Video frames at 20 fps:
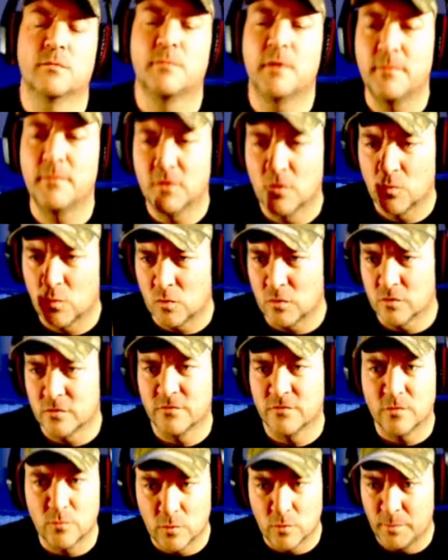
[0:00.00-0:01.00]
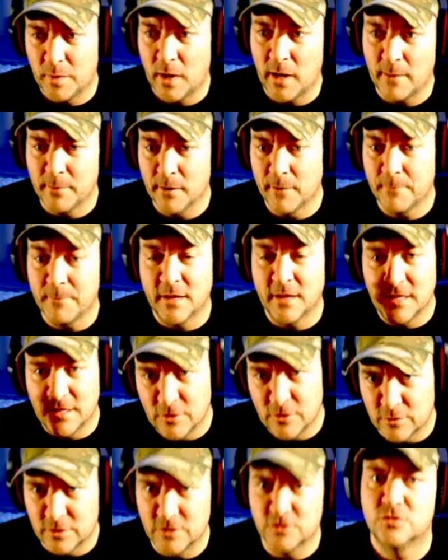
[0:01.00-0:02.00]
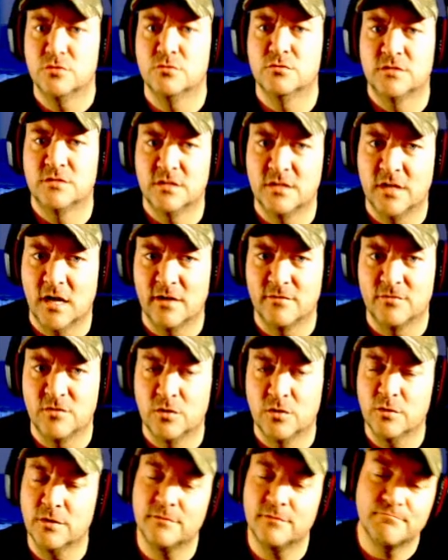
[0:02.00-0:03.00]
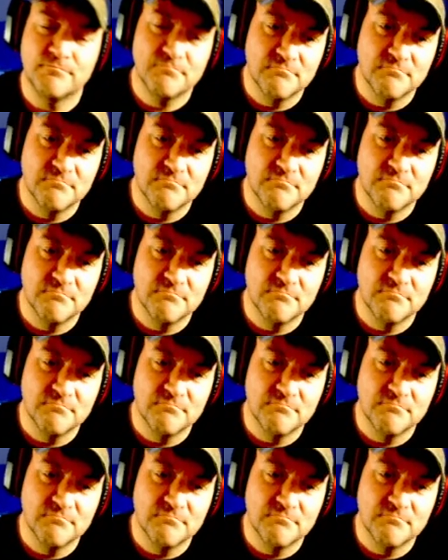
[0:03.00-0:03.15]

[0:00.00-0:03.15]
Maybe the world event will pop up and then you can choose to dive to it.